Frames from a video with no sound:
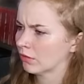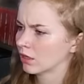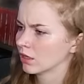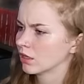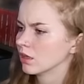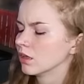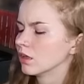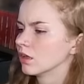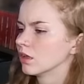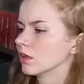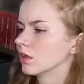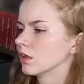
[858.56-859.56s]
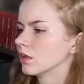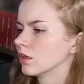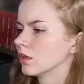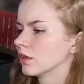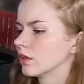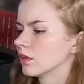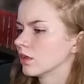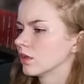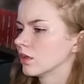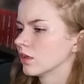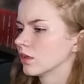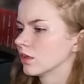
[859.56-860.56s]

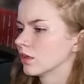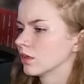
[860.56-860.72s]
This person isn't speaking.